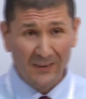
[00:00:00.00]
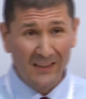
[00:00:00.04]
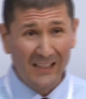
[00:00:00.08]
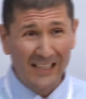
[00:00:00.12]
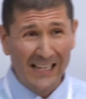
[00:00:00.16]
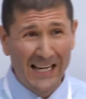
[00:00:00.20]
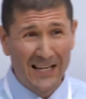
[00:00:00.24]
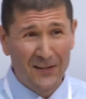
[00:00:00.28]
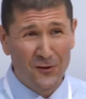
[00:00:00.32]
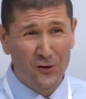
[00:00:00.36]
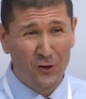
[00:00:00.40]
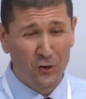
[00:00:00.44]

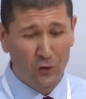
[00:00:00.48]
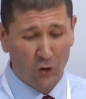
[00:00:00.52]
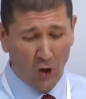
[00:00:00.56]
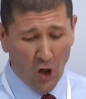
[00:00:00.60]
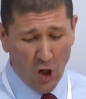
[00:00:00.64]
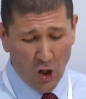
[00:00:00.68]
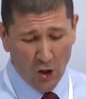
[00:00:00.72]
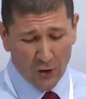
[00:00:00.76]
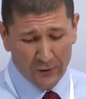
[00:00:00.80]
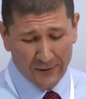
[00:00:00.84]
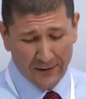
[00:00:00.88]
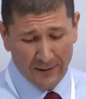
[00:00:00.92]
And
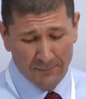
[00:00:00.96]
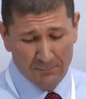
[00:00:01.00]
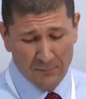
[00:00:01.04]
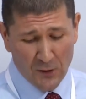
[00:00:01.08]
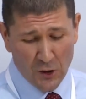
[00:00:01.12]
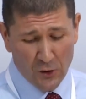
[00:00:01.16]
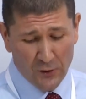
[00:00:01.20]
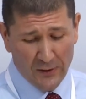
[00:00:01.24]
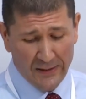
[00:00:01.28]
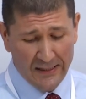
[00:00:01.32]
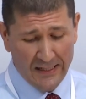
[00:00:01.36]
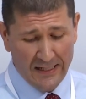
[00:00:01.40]
strong
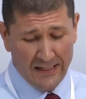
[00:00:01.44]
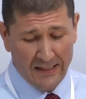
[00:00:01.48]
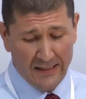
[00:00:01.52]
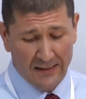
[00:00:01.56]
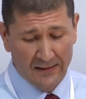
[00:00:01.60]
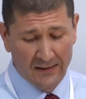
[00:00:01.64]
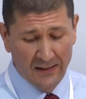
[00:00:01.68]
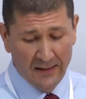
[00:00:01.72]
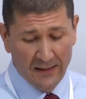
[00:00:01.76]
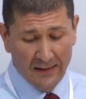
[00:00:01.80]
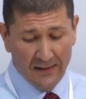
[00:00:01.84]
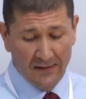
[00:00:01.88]
community
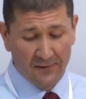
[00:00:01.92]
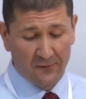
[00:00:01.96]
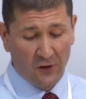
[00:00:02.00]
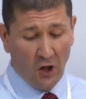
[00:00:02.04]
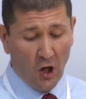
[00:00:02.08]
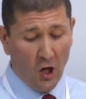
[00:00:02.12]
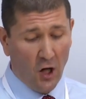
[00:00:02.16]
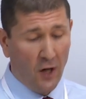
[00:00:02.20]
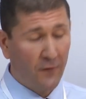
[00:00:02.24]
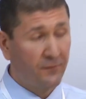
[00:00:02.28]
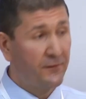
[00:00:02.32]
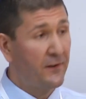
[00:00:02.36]
is
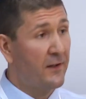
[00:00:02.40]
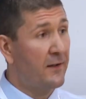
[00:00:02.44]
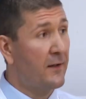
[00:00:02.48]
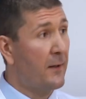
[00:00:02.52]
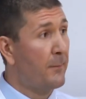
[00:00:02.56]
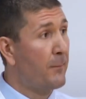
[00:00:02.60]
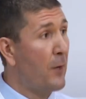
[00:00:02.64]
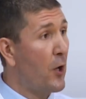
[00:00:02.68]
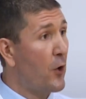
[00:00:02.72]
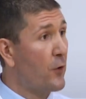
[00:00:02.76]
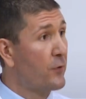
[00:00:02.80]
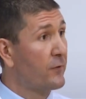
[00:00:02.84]
often the
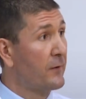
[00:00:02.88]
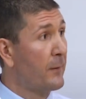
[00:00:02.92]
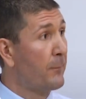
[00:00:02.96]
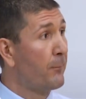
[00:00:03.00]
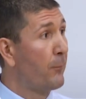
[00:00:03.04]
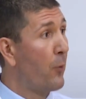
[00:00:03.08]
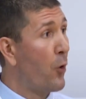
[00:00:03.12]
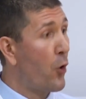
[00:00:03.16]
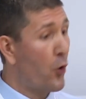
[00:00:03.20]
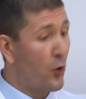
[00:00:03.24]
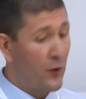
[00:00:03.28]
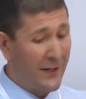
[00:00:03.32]
most
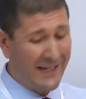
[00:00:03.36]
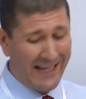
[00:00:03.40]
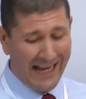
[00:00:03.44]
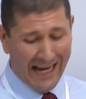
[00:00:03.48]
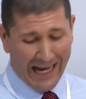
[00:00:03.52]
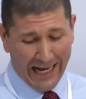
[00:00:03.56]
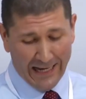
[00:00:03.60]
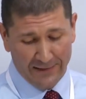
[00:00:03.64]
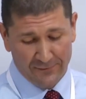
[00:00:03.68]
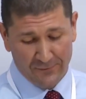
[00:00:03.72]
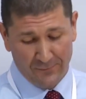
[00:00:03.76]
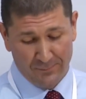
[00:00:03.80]
important
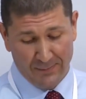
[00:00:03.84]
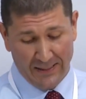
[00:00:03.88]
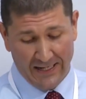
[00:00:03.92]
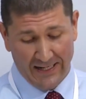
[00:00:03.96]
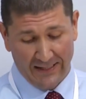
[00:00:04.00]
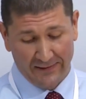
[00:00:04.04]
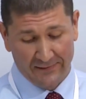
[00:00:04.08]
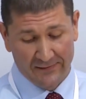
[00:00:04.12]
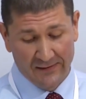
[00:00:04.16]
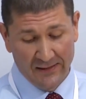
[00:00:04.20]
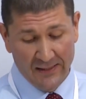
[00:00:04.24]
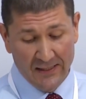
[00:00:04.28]

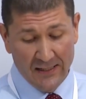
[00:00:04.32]
aspect